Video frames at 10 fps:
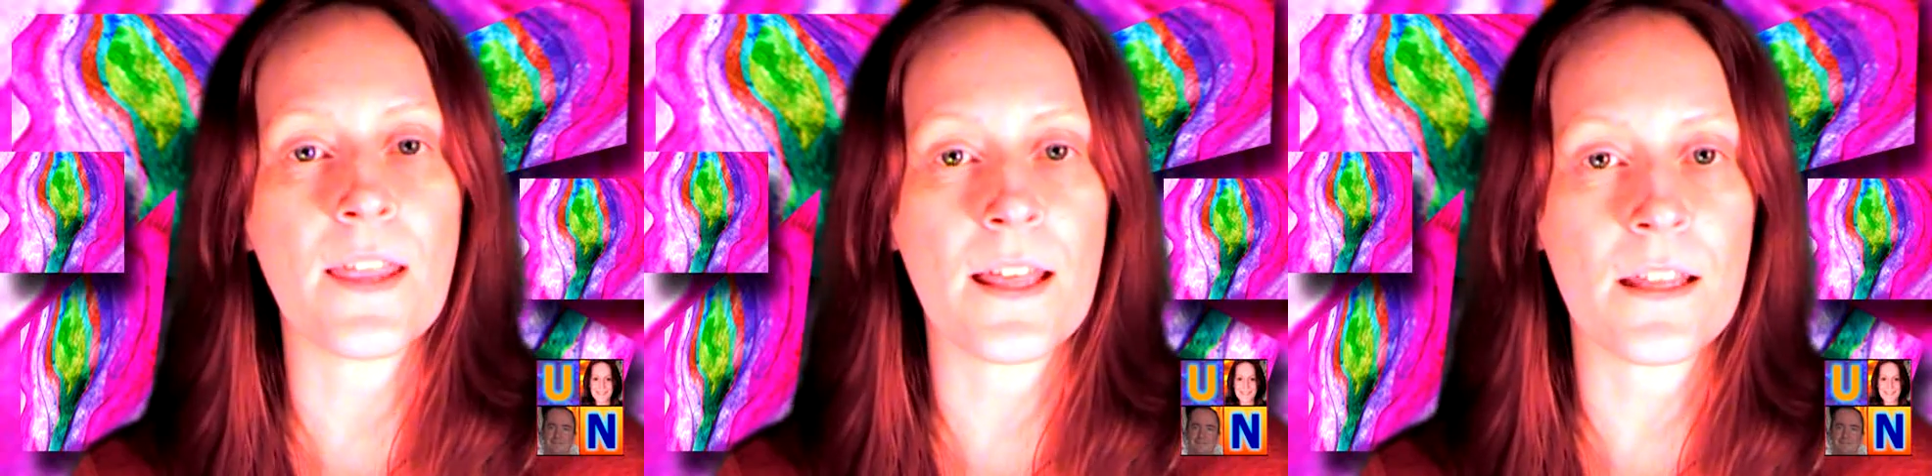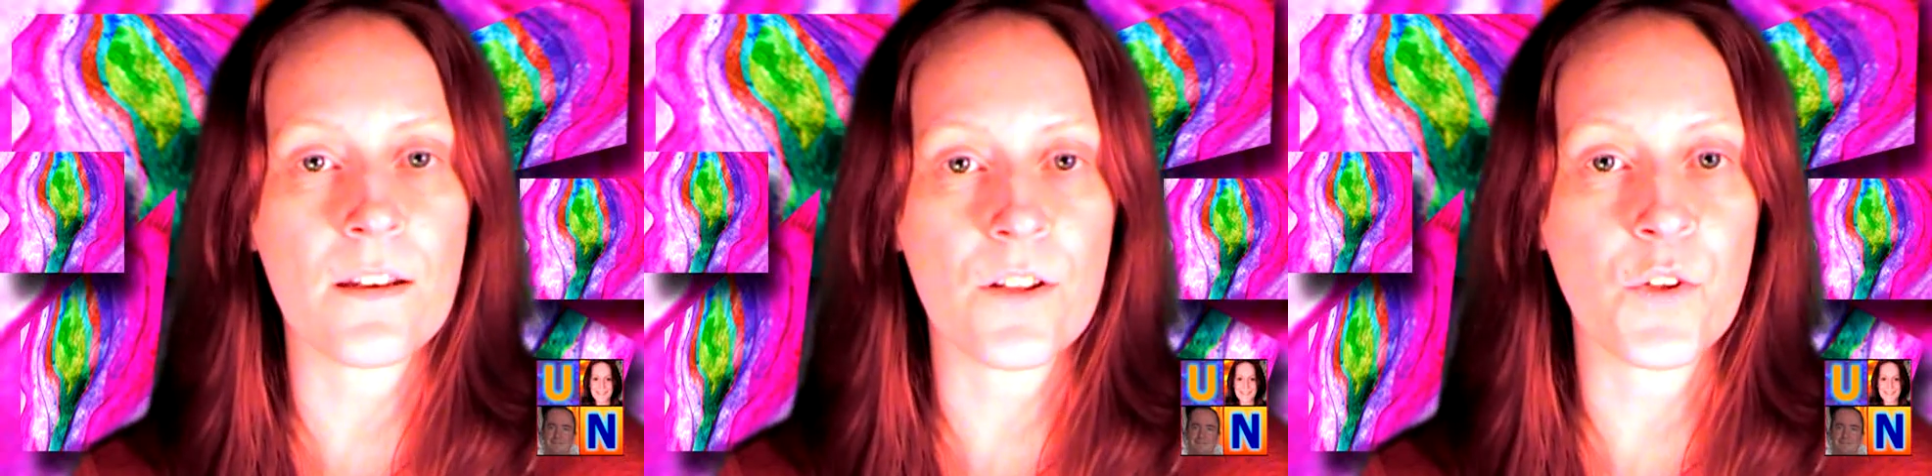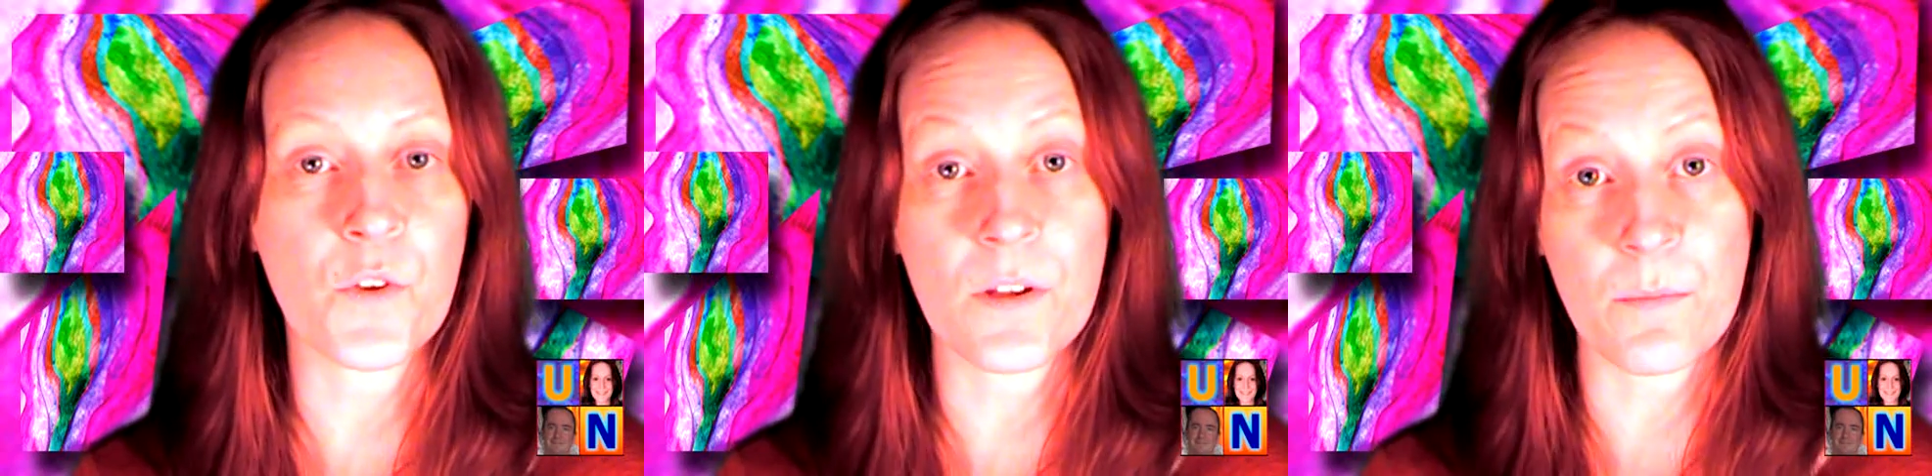then
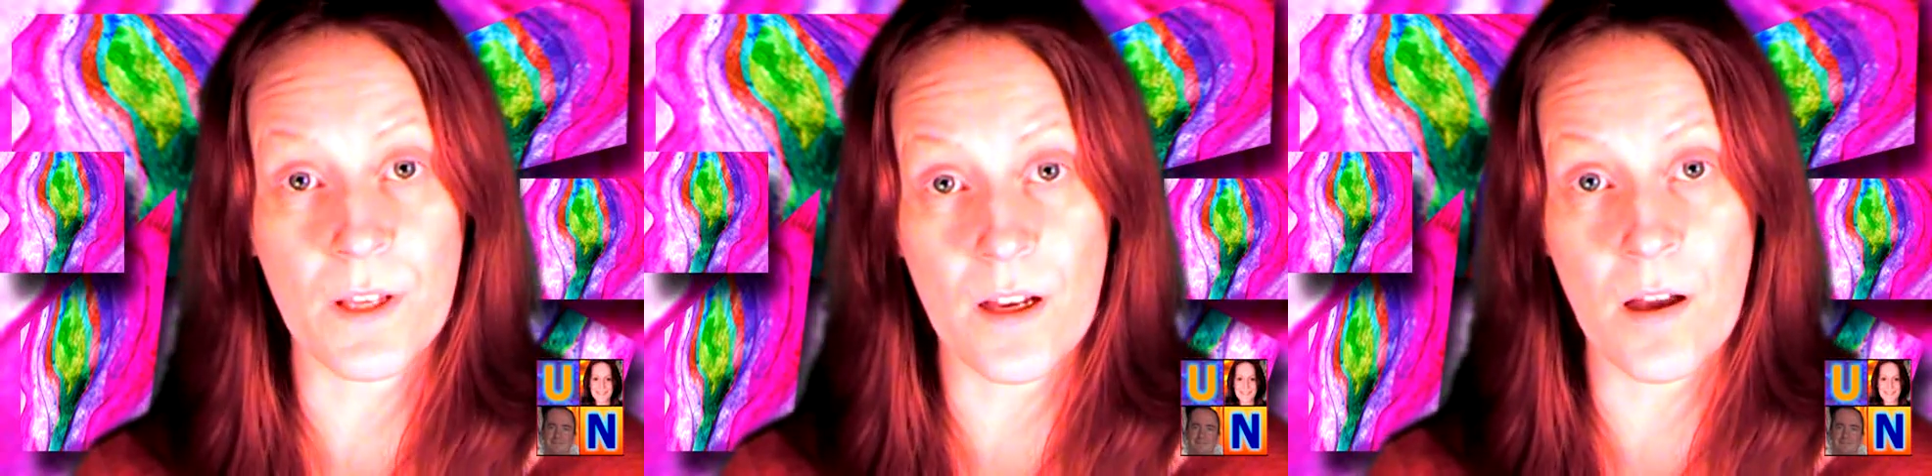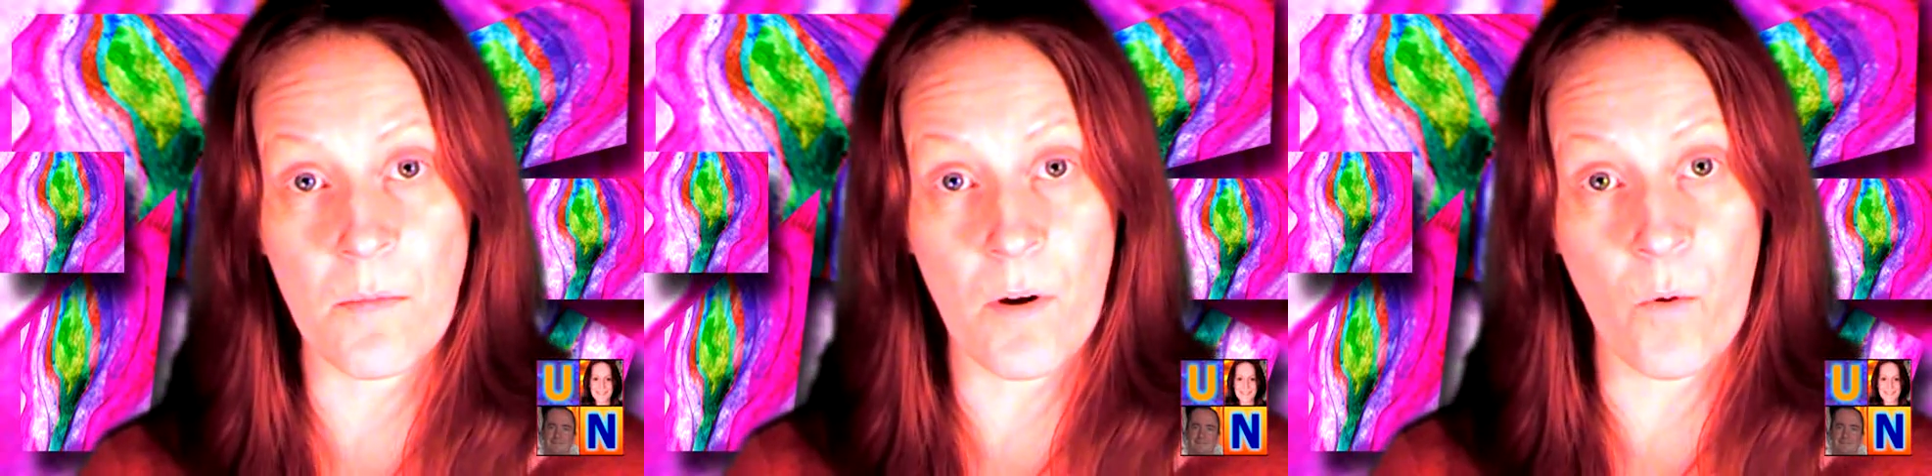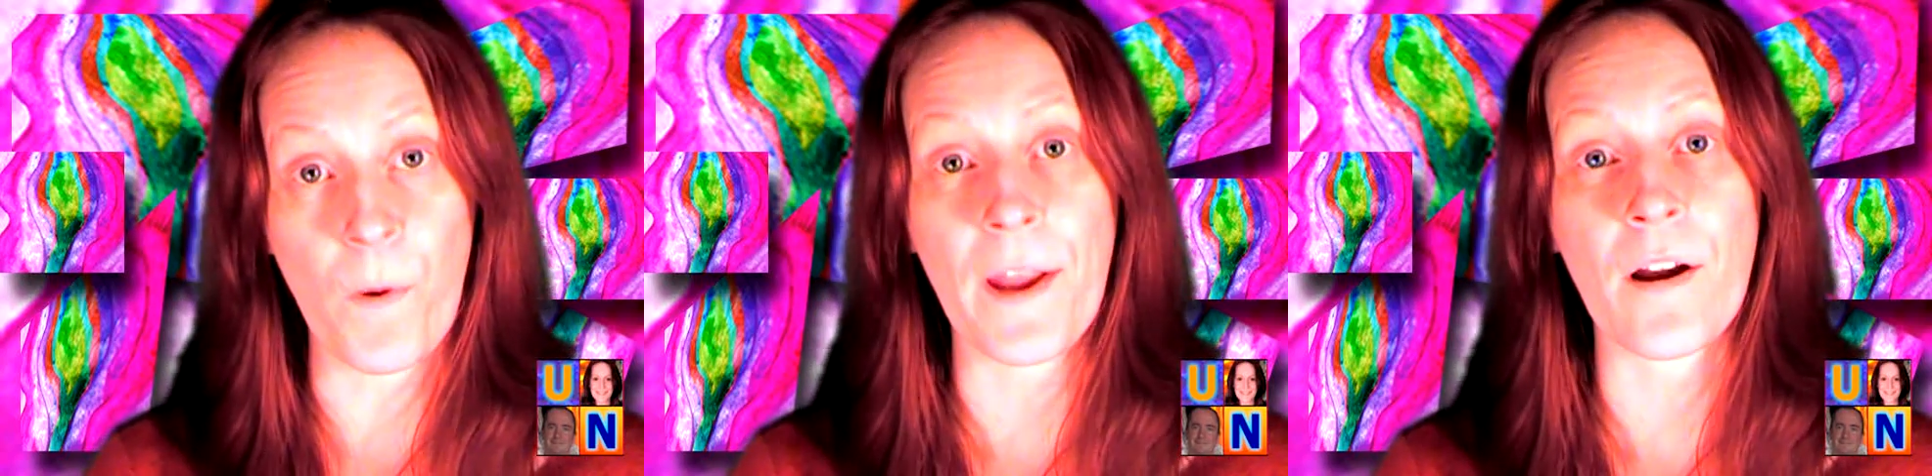you can become
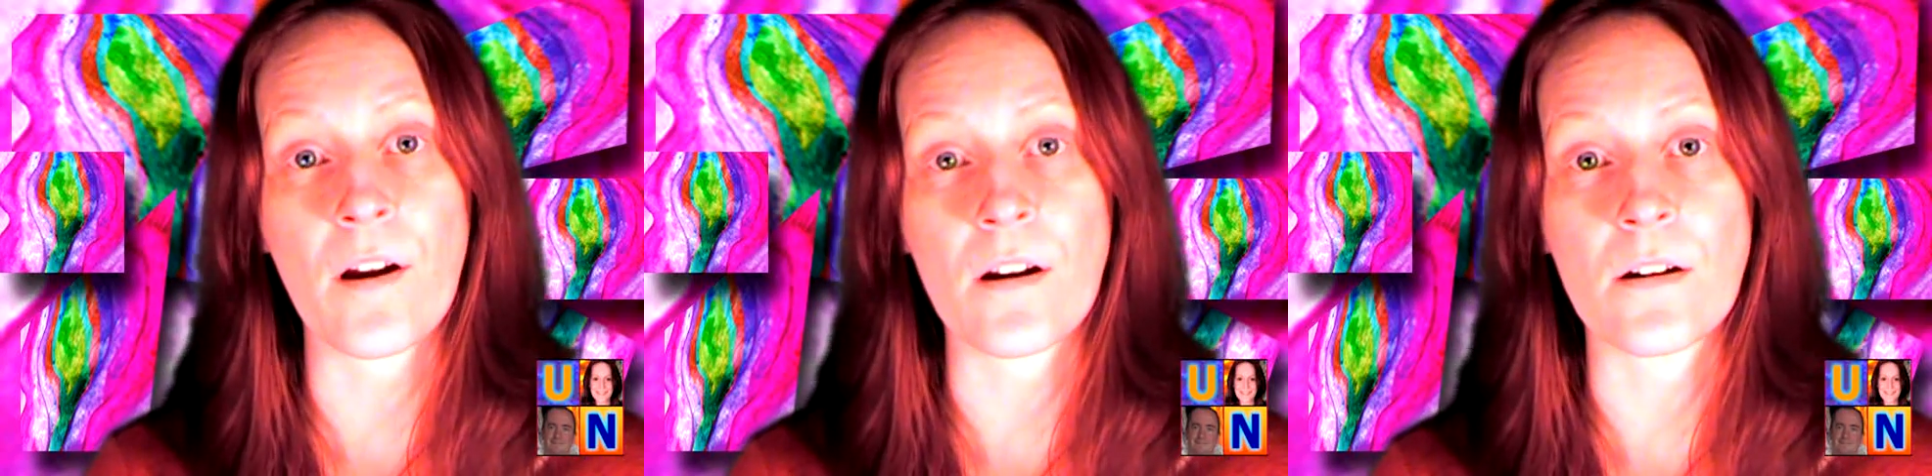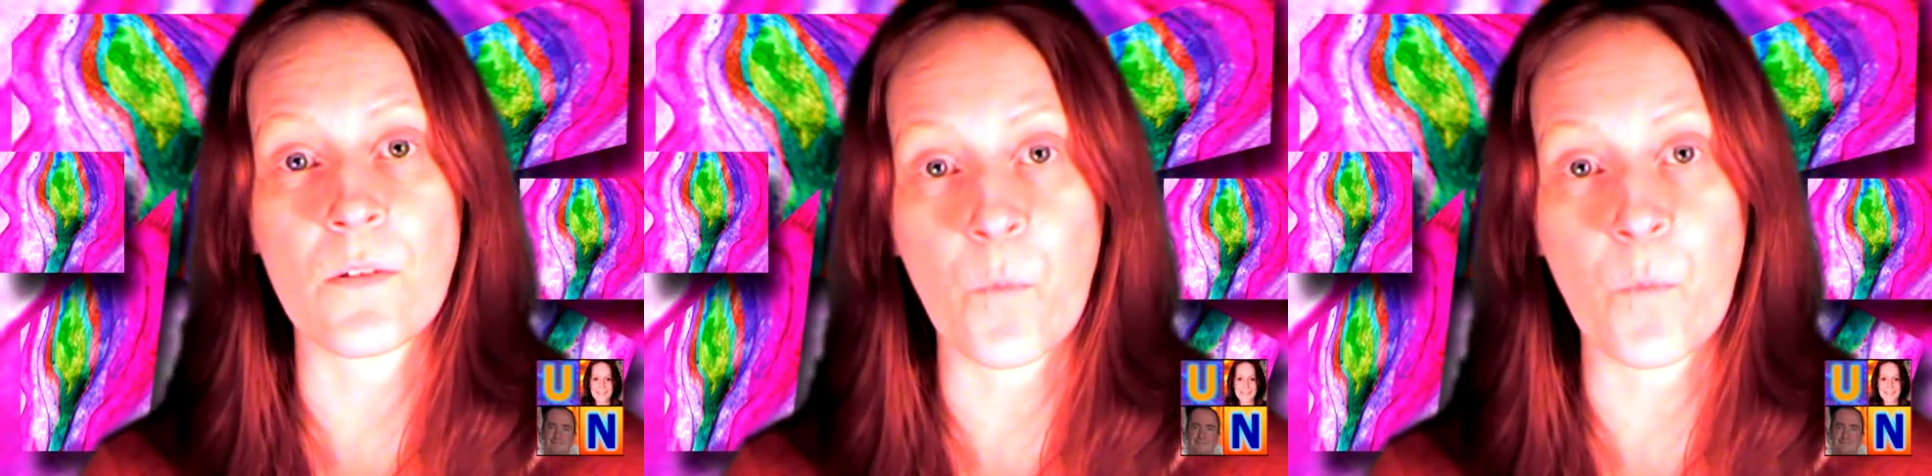aware